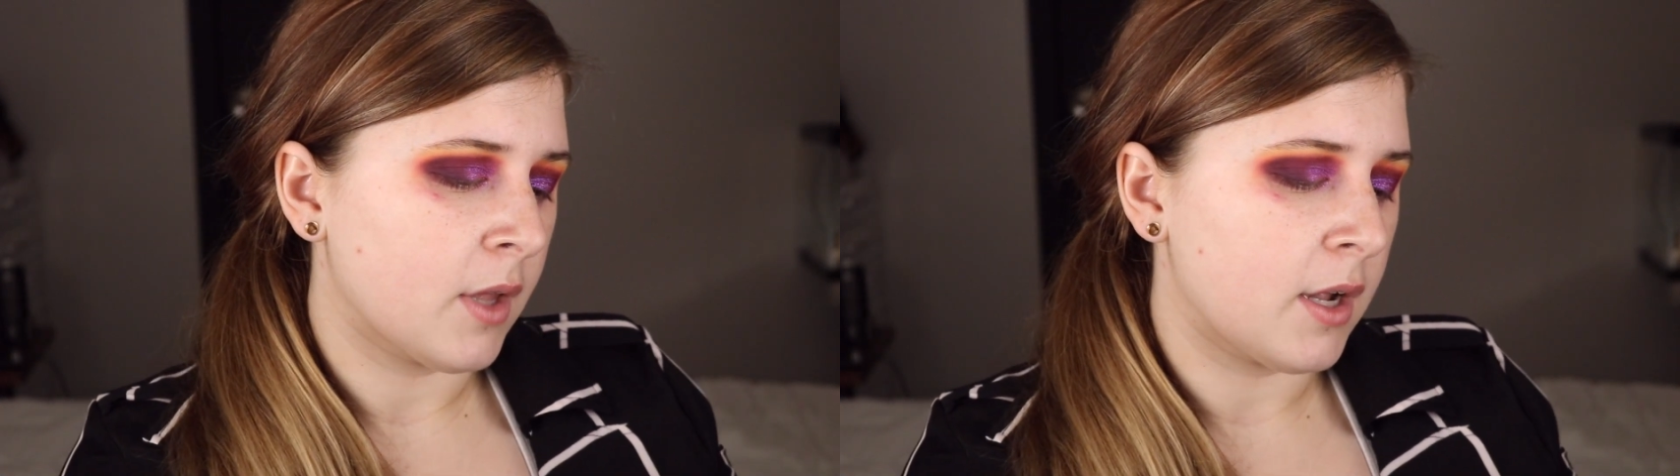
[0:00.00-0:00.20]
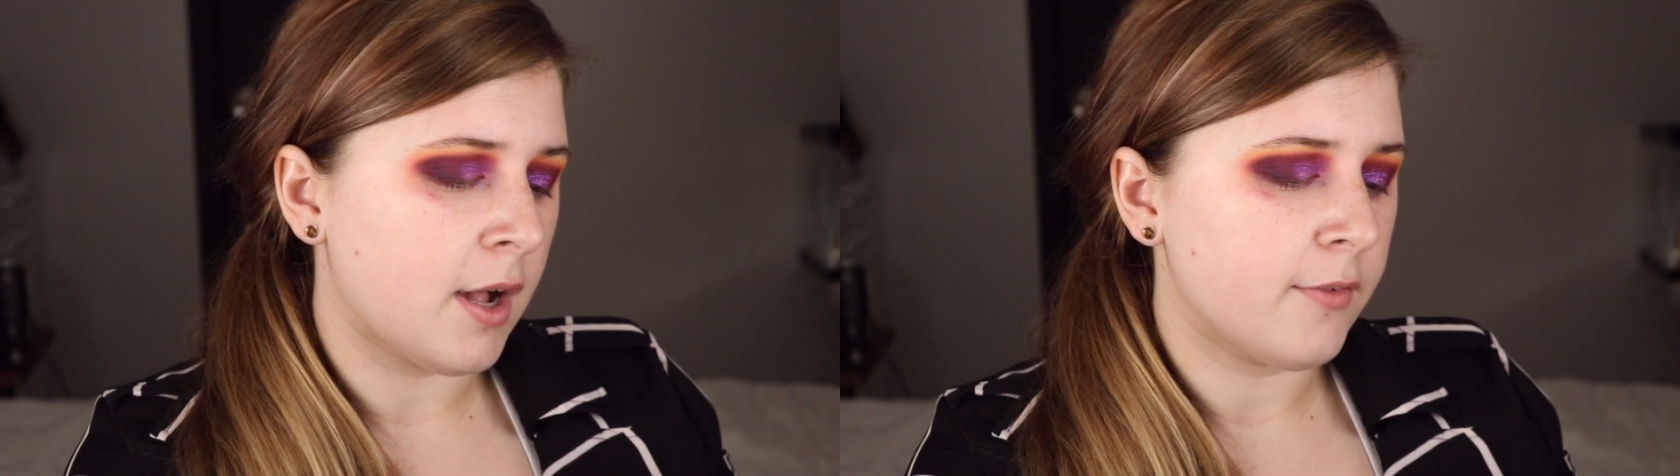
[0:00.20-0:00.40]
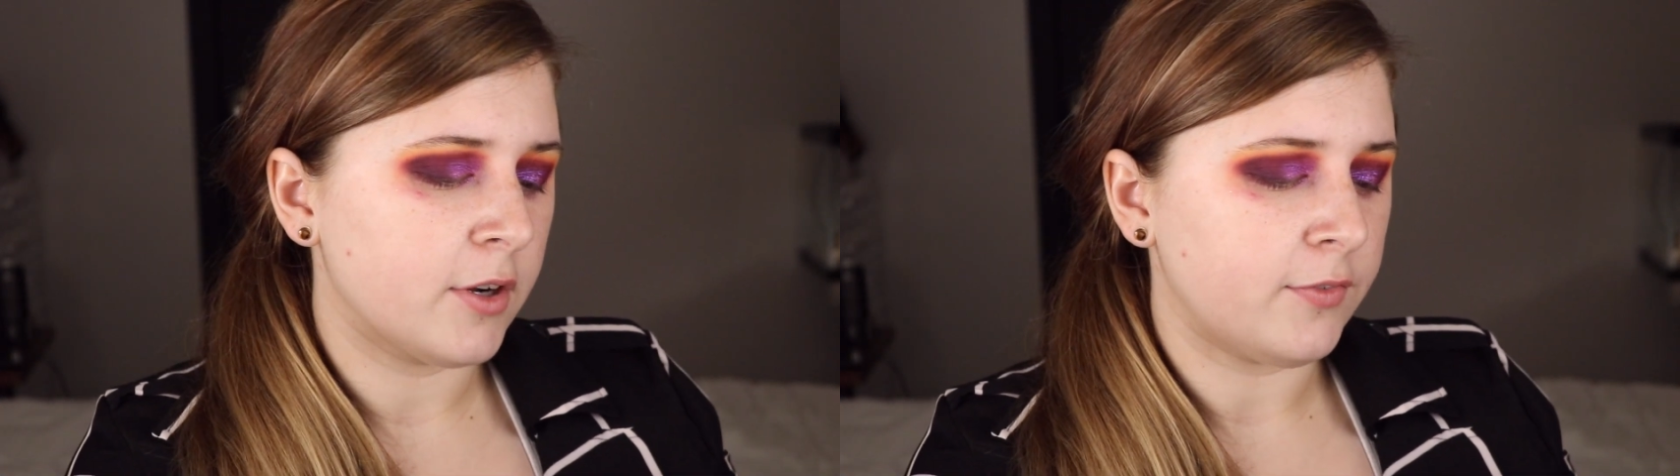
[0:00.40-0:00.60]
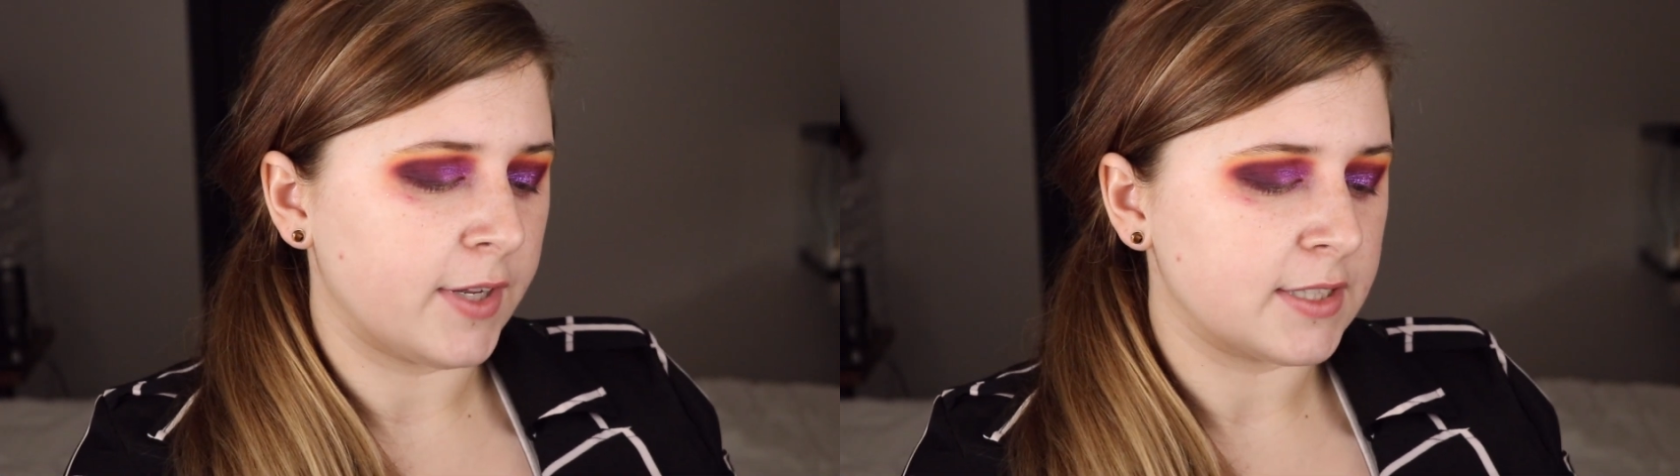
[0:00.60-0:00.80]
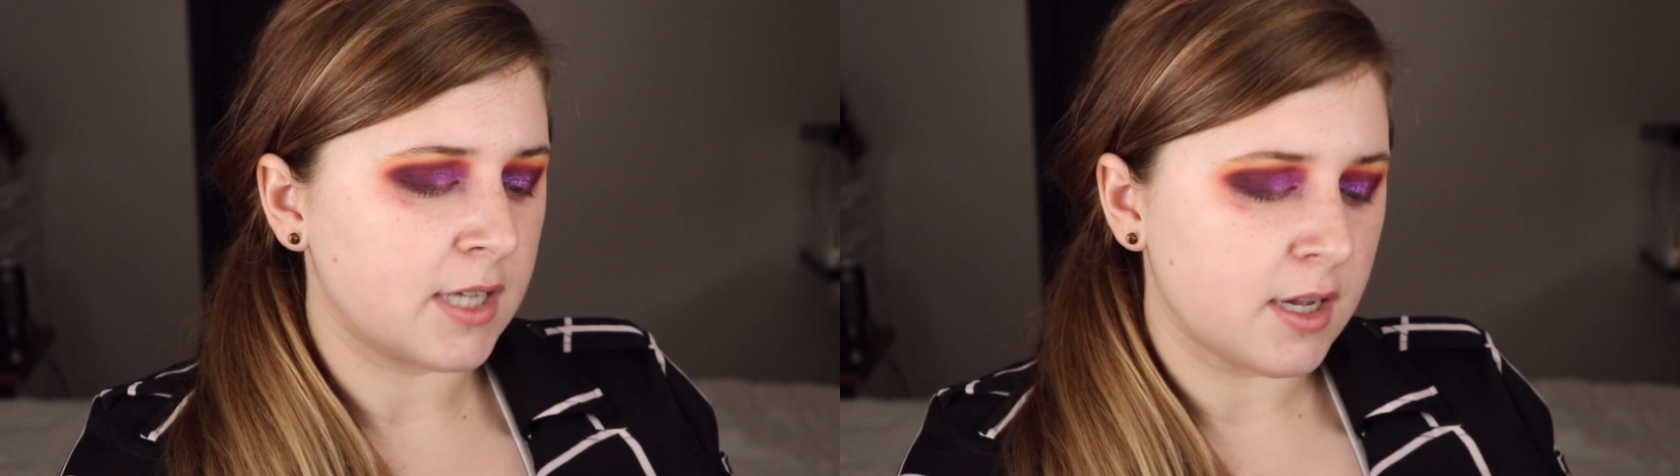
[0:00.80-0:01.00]
Cover
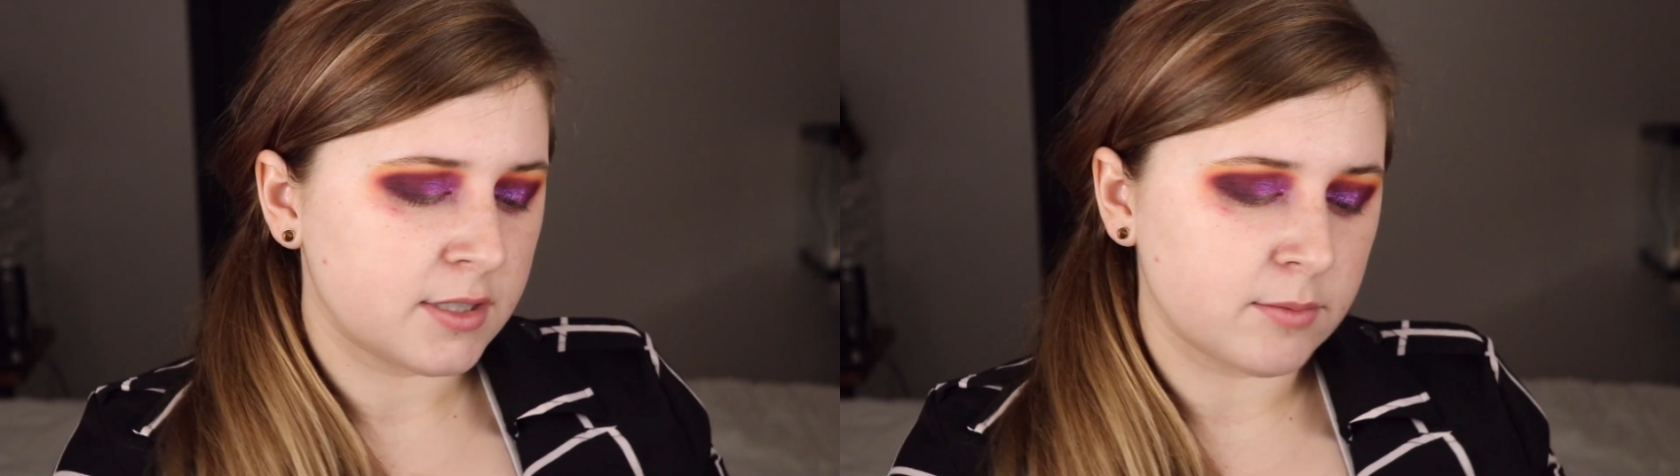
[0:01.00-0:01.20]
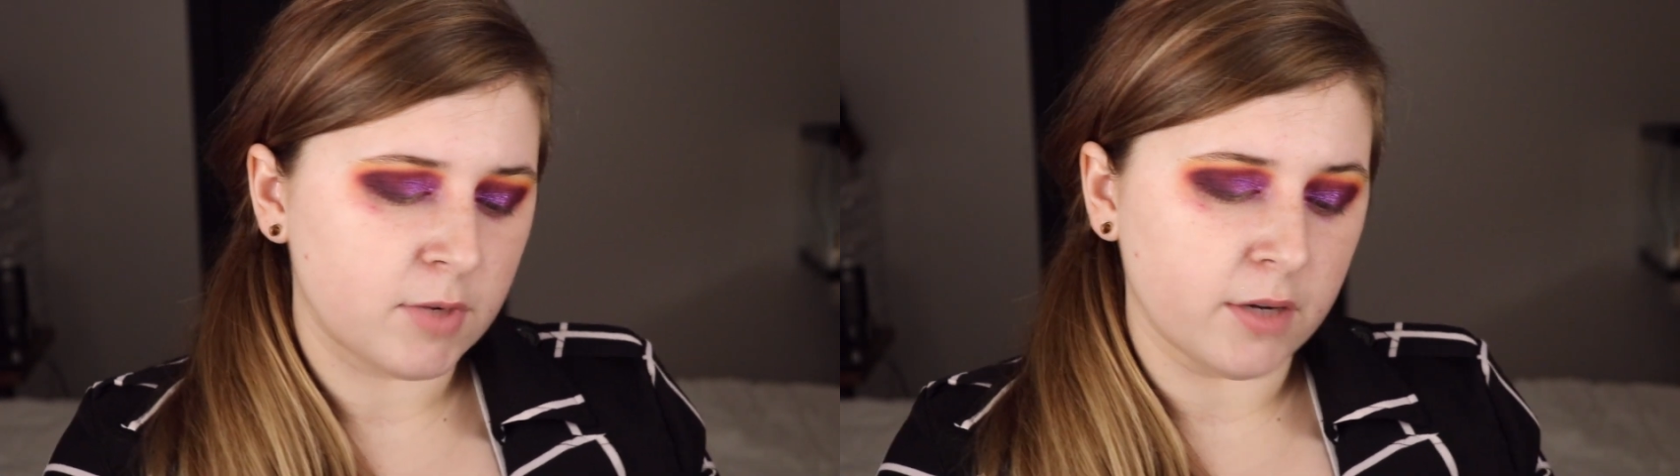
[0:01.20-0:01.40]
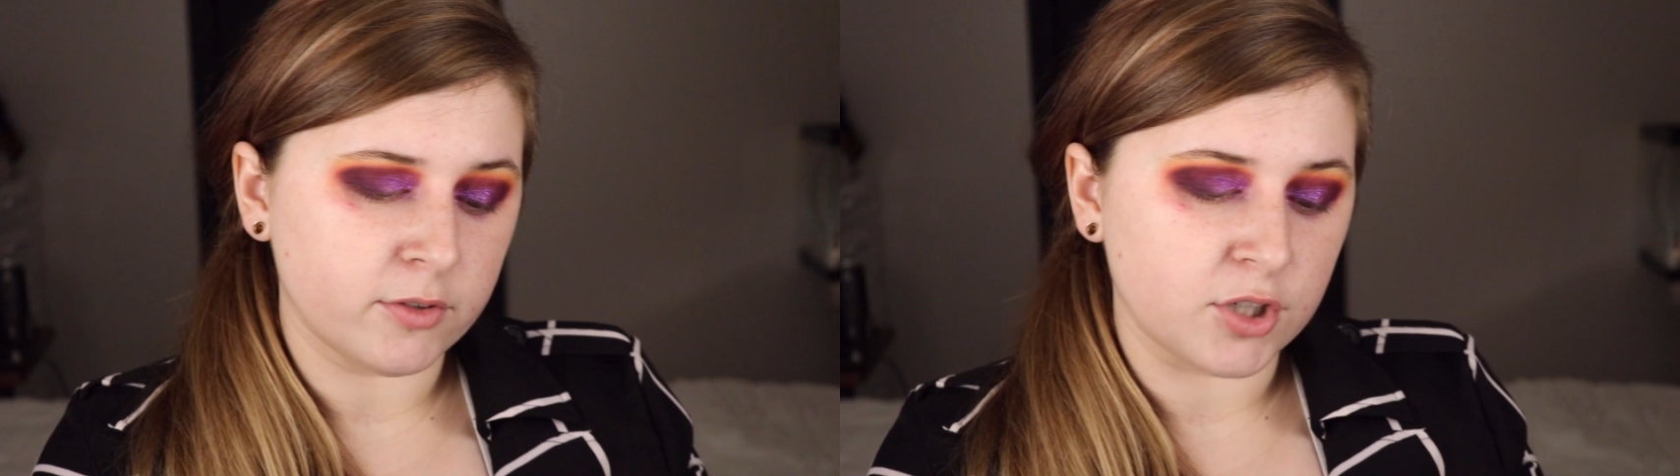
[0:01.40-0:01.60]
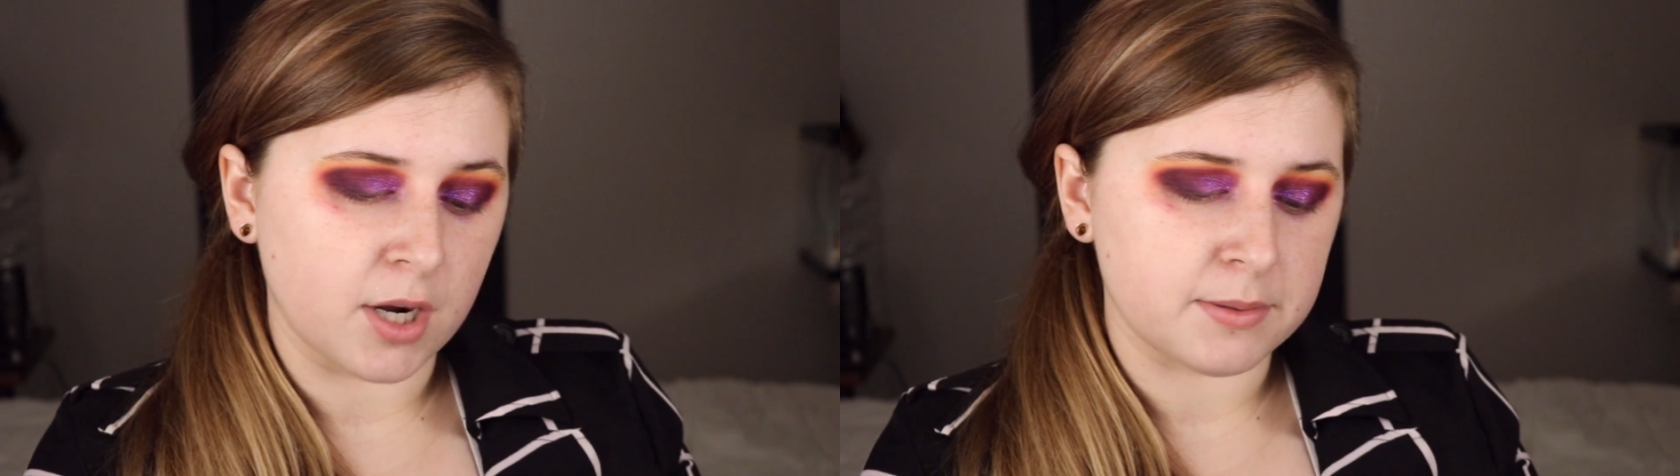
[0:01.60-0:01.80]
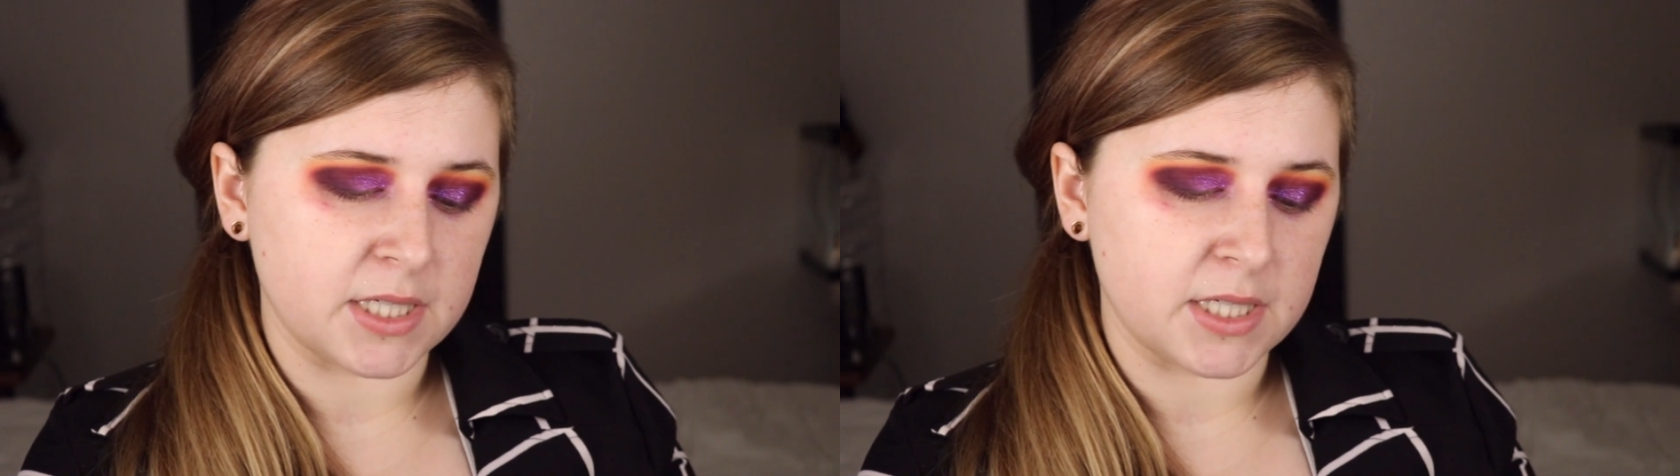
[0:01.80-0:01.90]
FX Custom Cover Drops